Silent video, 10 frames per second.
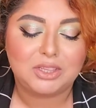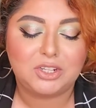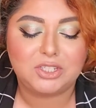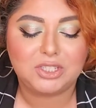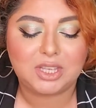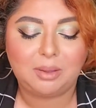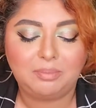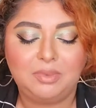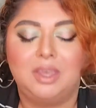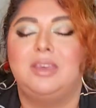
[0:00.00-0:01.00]
There's
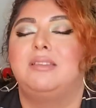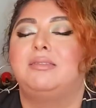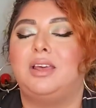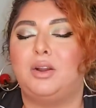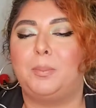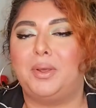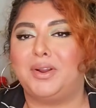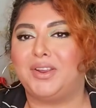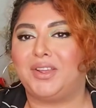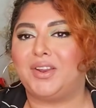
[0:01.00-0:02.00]
some that are
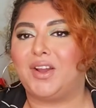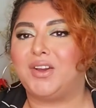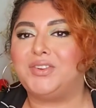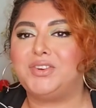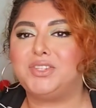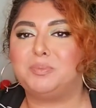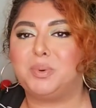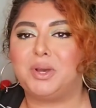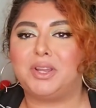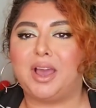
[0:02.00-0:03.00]
better than others,
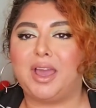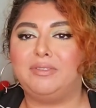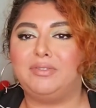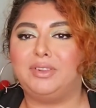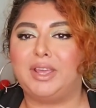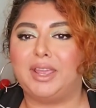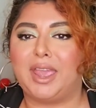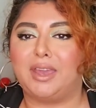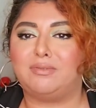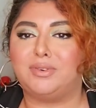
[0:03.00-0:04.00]
but I feel like
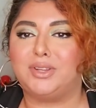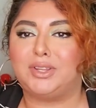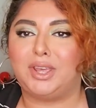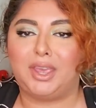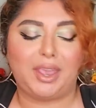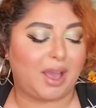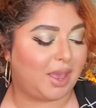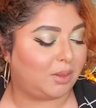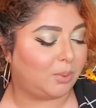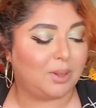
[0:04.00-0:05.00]
every day
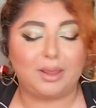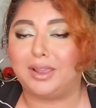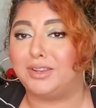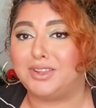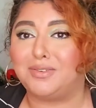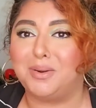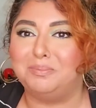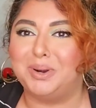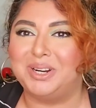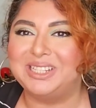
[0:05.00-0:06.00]
I look like a
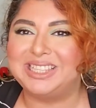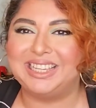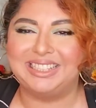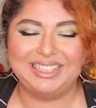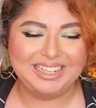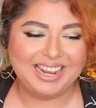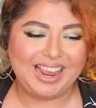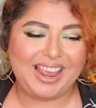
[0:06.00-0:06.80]
different person.